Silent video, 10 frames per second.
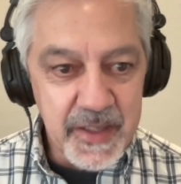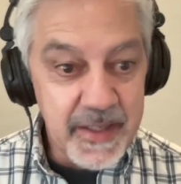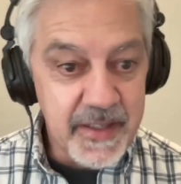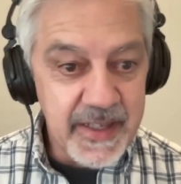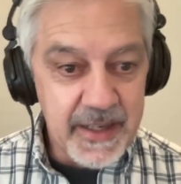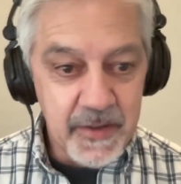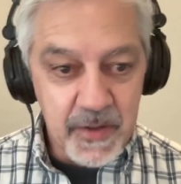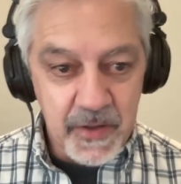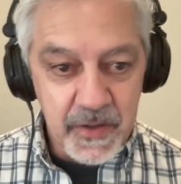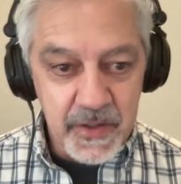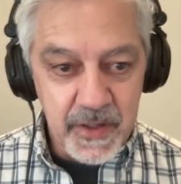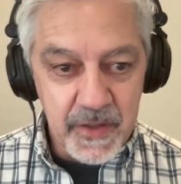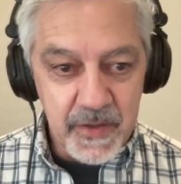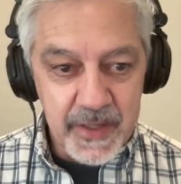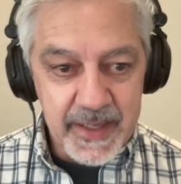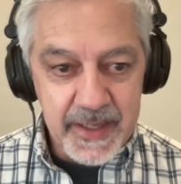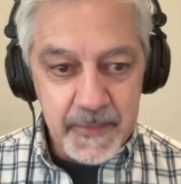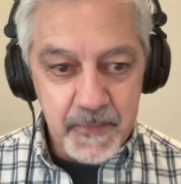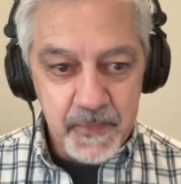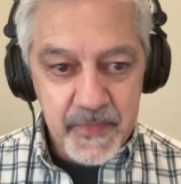It's now also
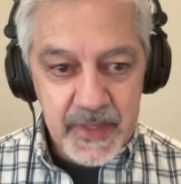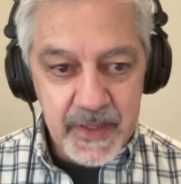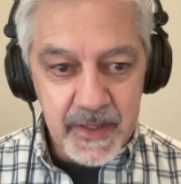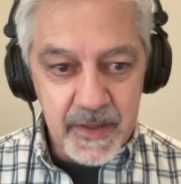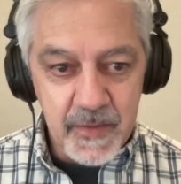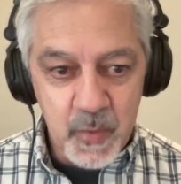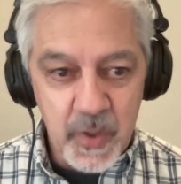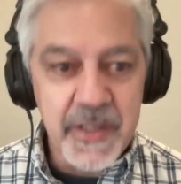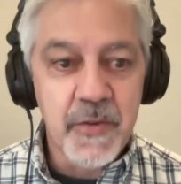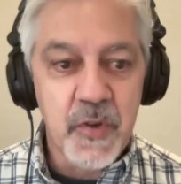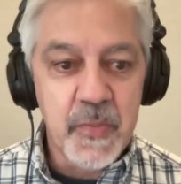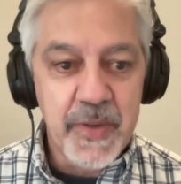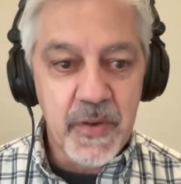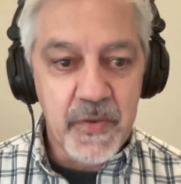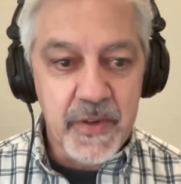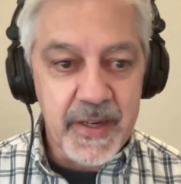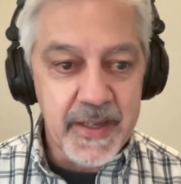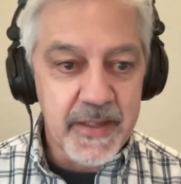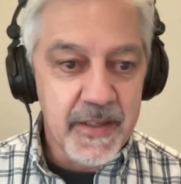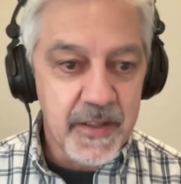a working group over
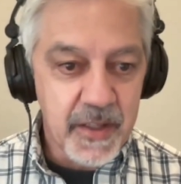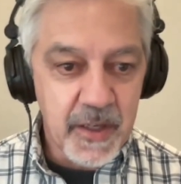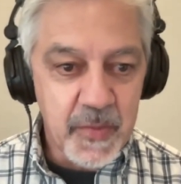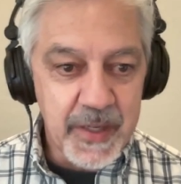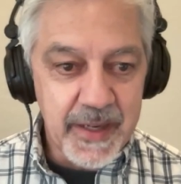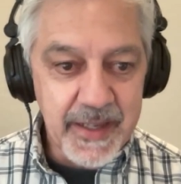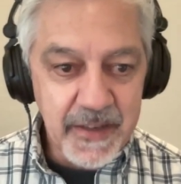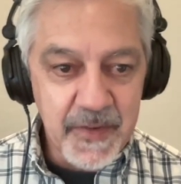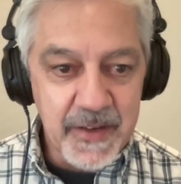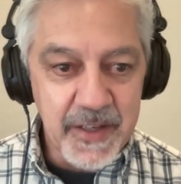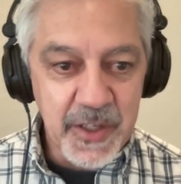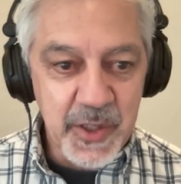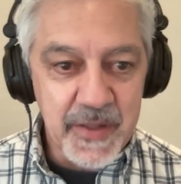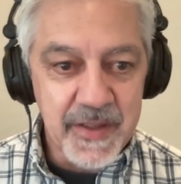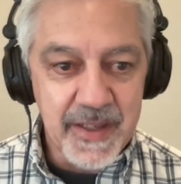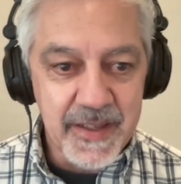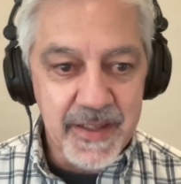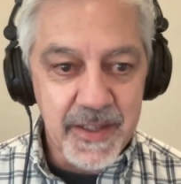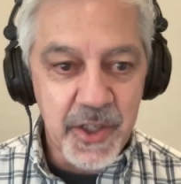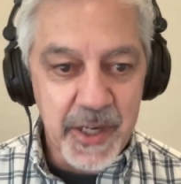at the OpenID Foundation. It's
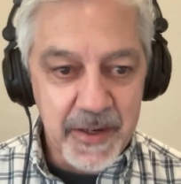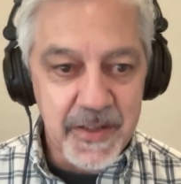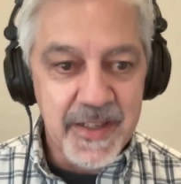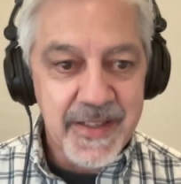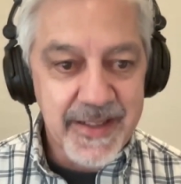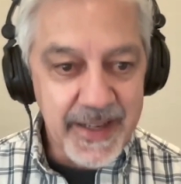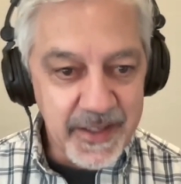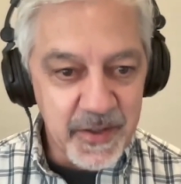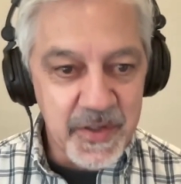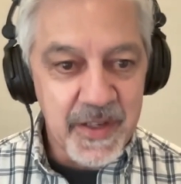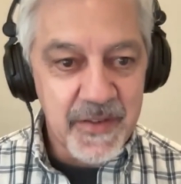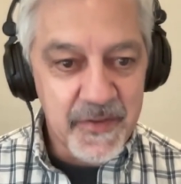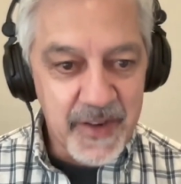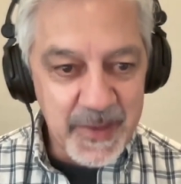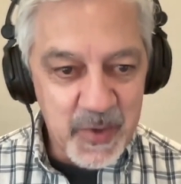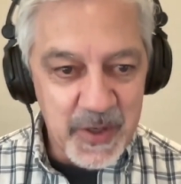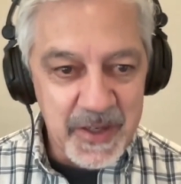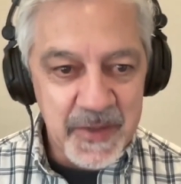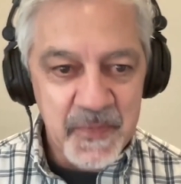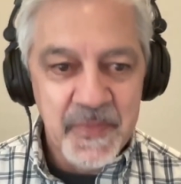the Shared Signals Framework.